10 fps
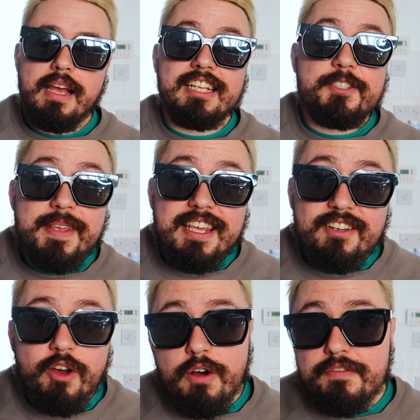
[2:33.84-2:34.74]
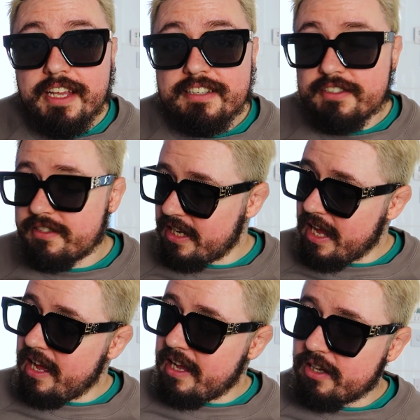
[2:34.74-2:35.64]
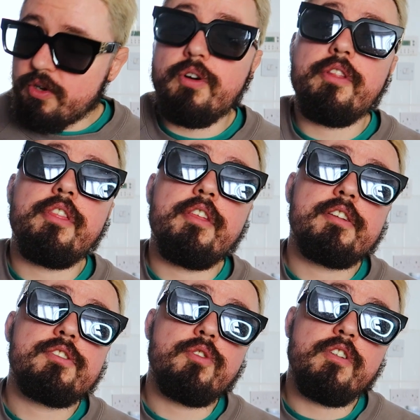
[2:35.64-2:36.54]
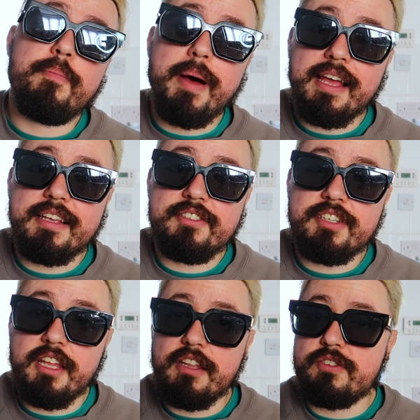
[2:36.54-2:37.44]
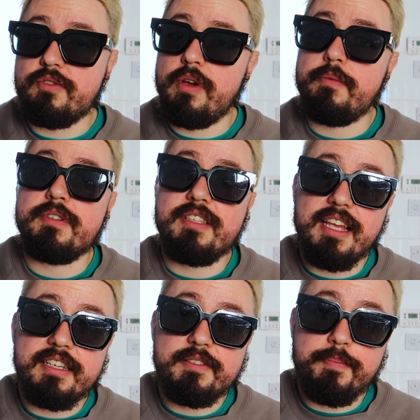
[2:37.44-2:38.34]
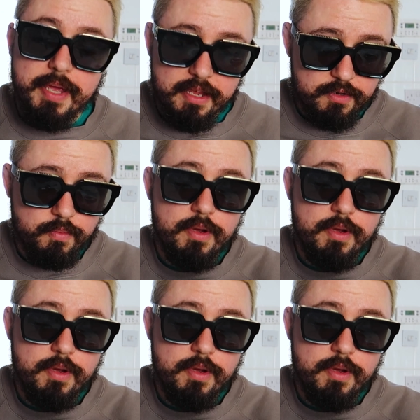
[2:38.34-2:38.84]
And speaking of lenses, I got this sort of package together. So it was this paired